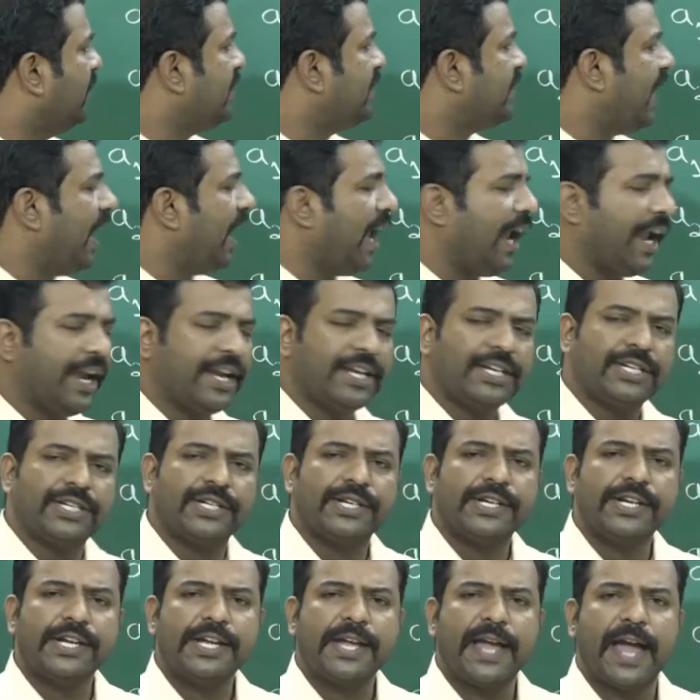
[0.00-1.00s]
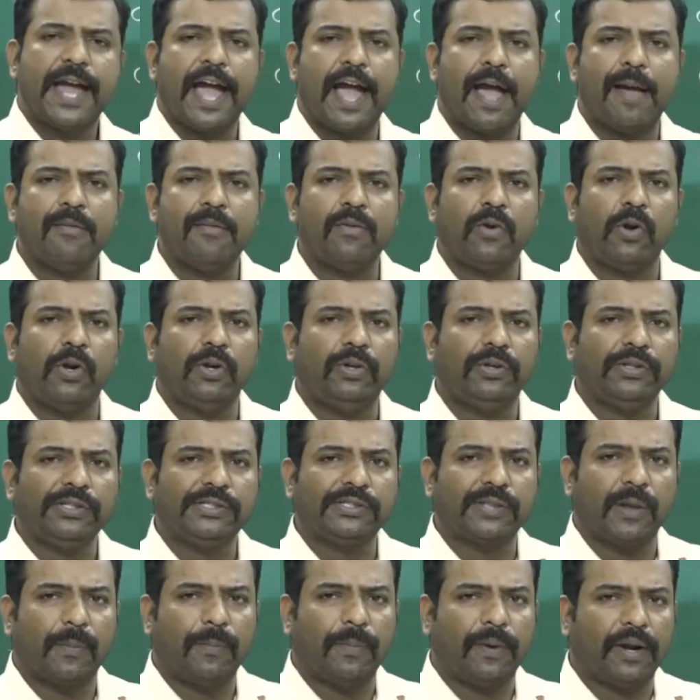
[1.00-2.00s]
this 8. I am going
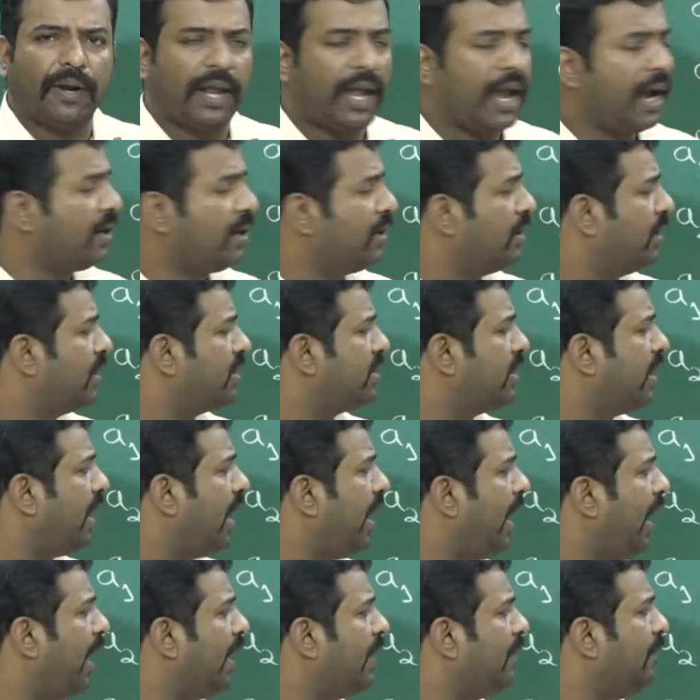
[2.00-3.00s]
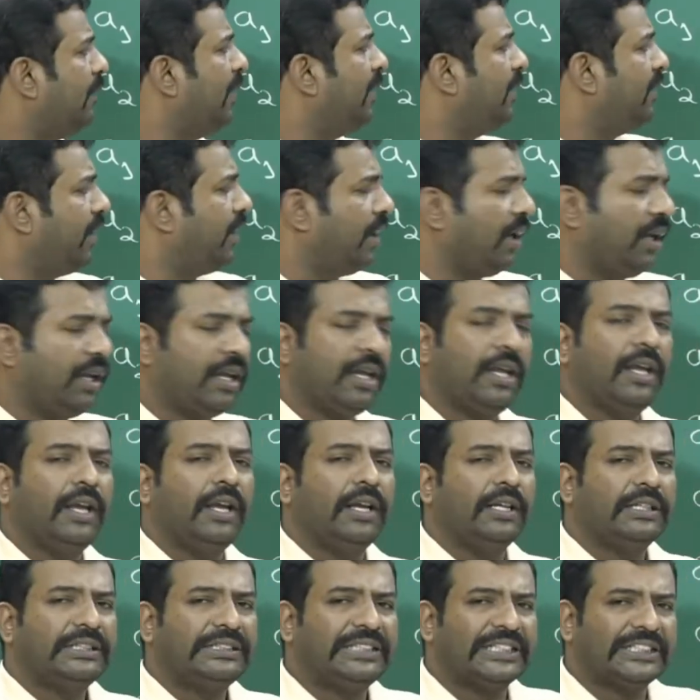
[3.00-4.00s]
to subtract this 8 with 3.
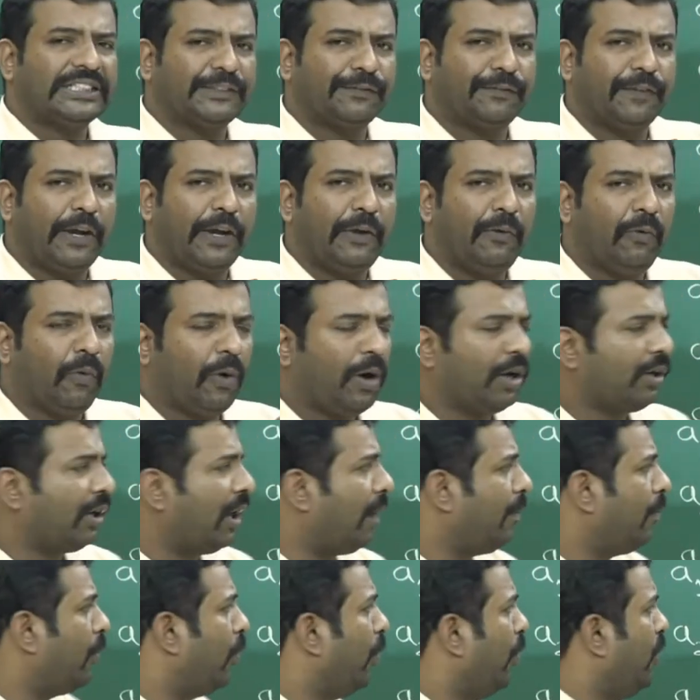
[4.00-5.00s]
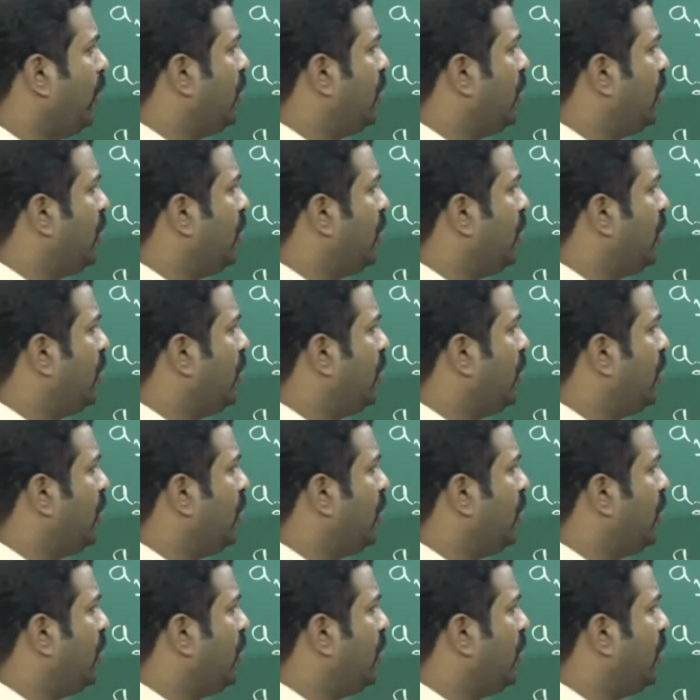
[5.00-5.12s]
Just find what I am